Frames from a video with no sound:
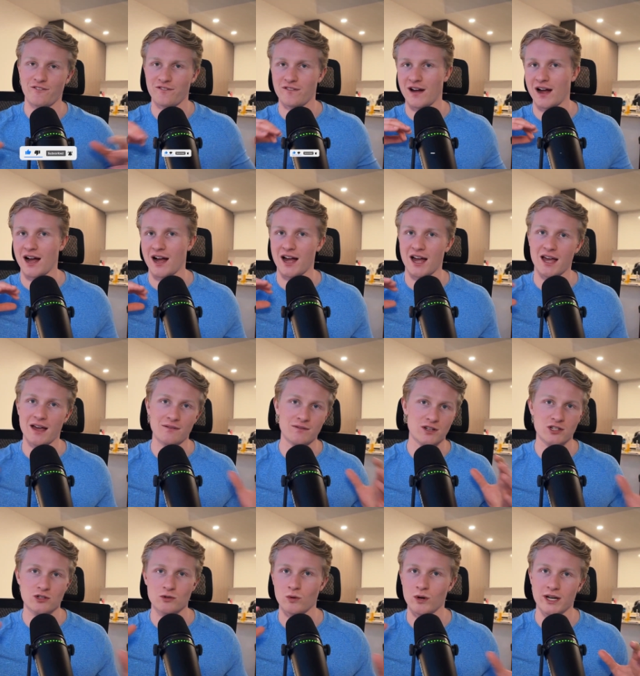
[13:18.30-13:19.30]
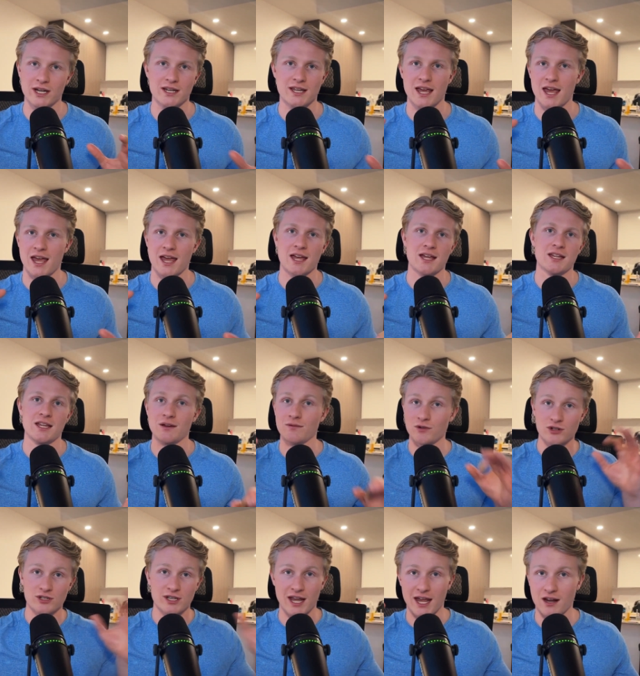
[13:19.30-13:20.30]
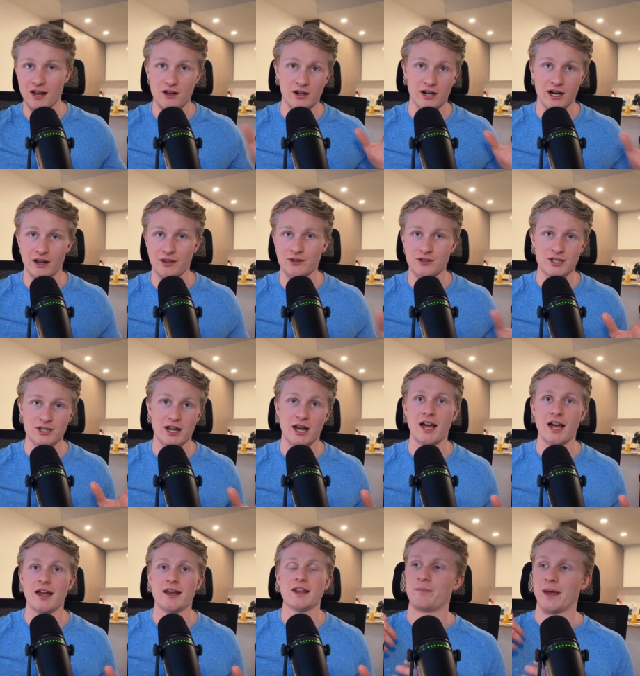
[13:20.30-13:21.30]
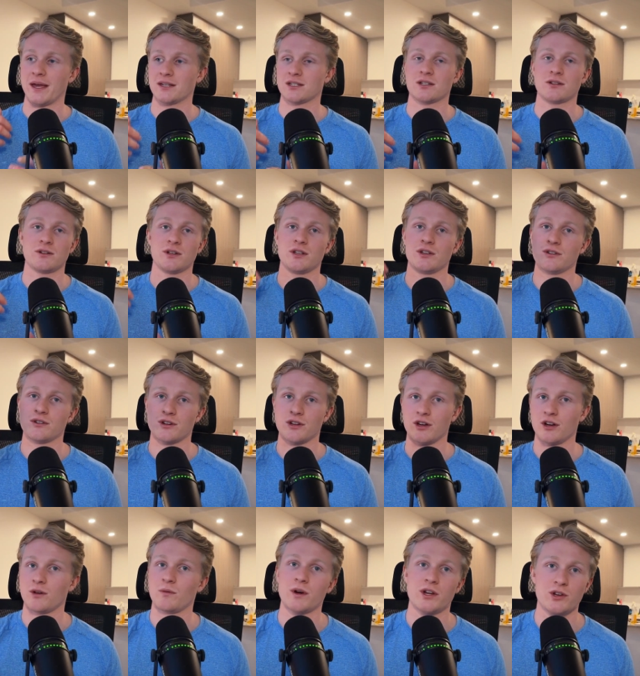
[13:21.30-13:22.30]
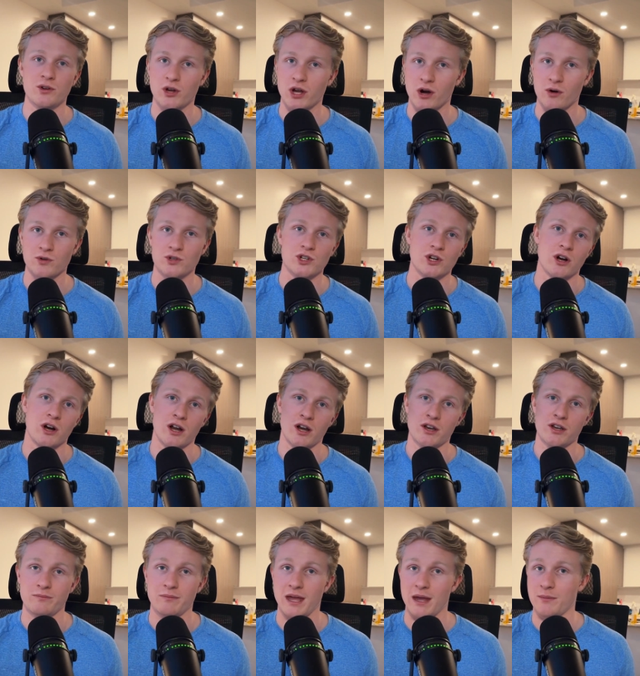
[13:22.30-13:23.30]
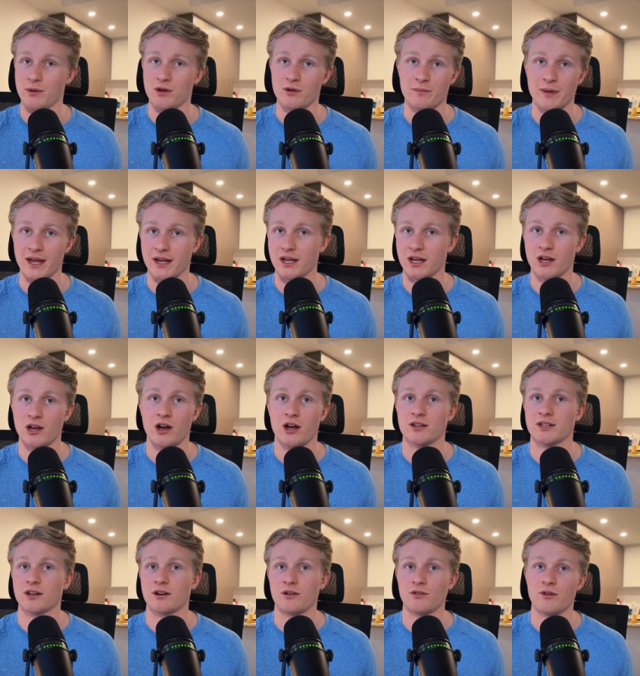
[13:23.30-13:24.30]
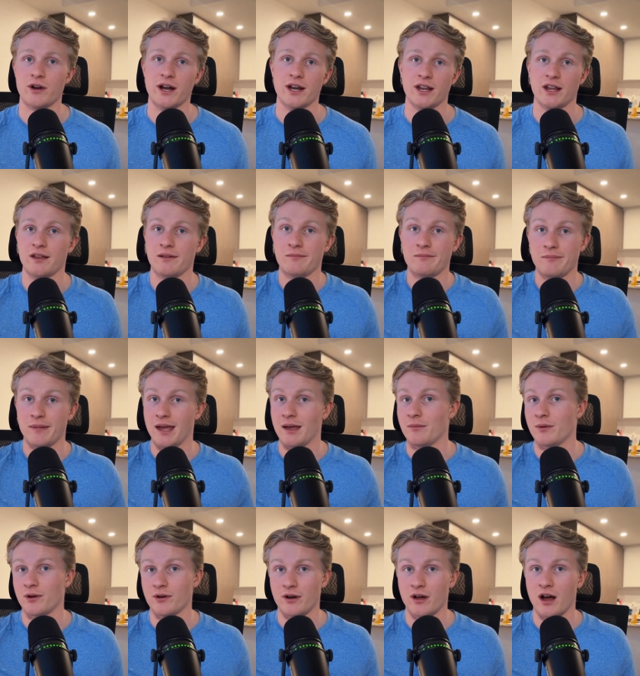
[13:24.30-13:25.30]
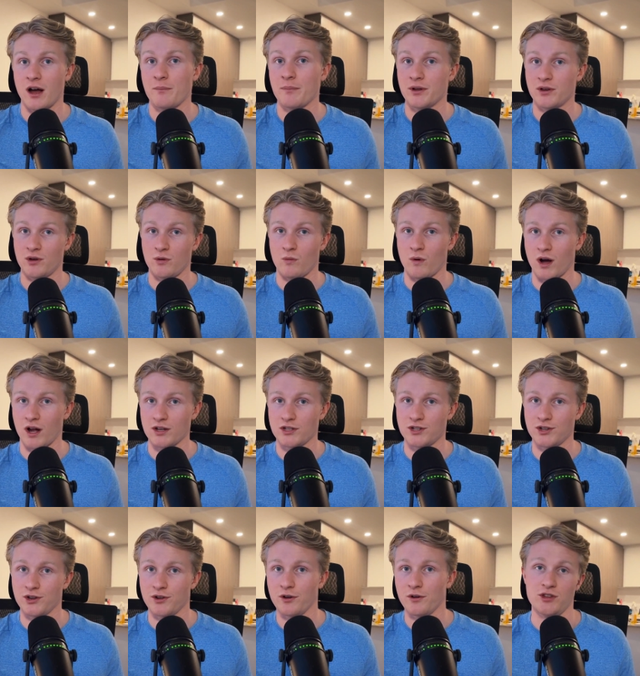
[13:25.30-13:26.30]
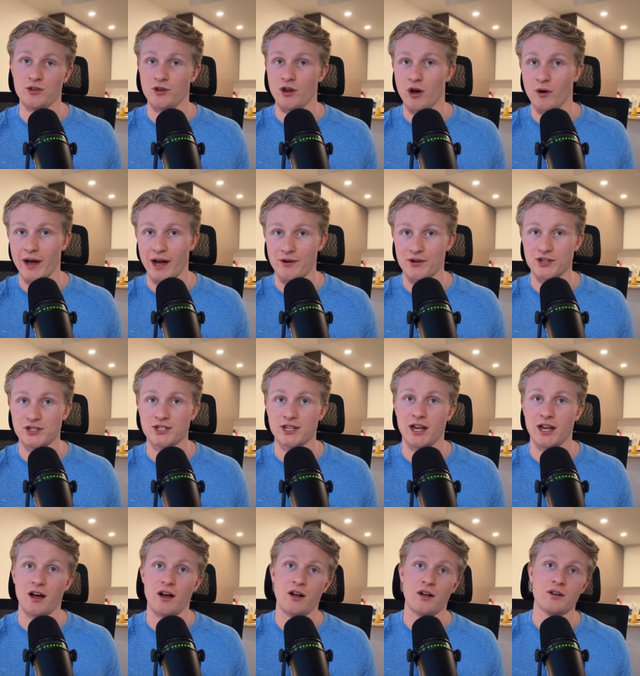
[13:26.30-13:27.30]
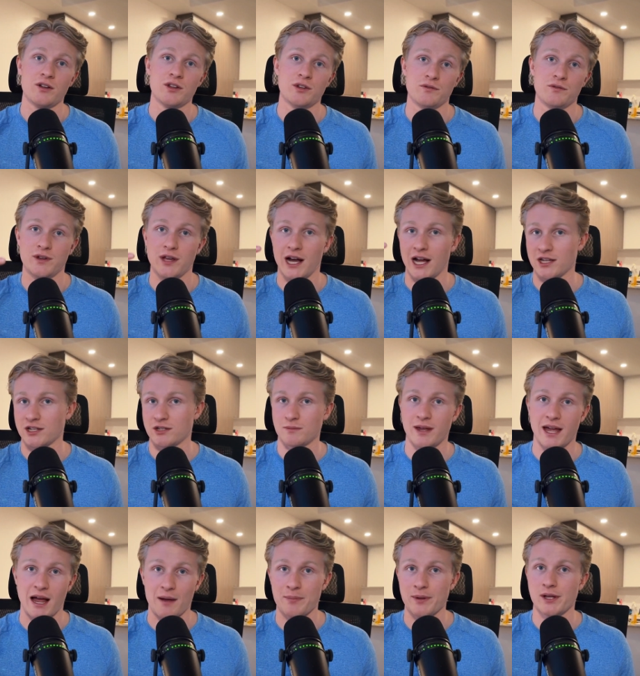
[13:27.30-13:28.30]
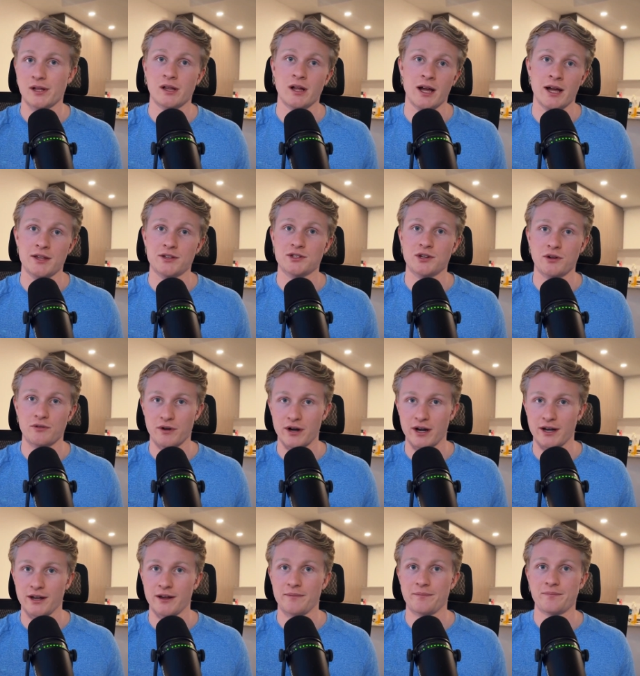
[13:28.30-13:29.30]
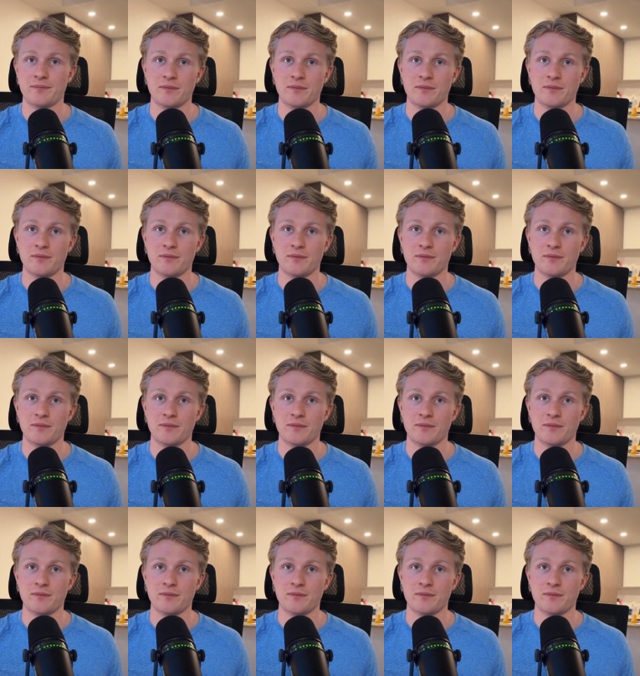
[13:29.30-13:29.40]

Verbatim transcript: 5 to 20K, give or take on either side. Basically, you're good at what you coach on. Maybe you're making content already. Maybe you're not, but you want to. You know how to sell. You've got some happy clients already